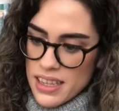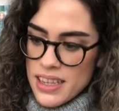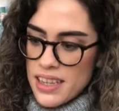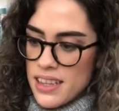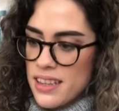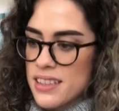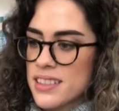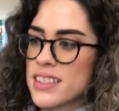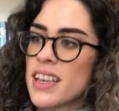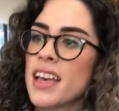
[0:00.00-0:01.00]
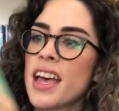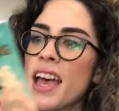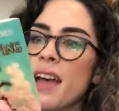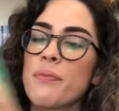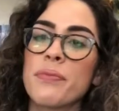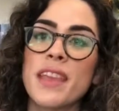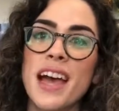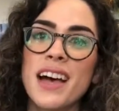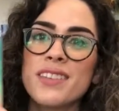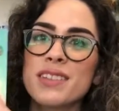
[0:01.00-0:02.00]
is
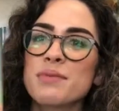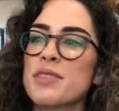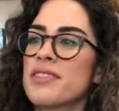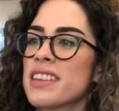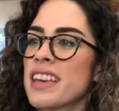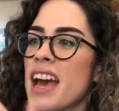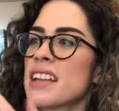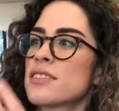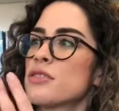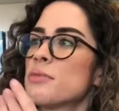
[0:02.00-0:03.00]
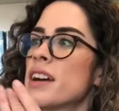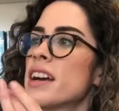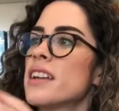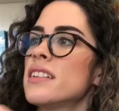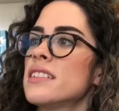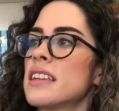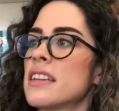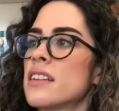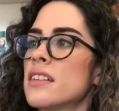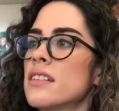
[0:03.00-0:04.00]
Howl's Moving Castle by
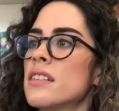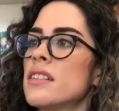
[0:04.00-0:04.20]
Deanna.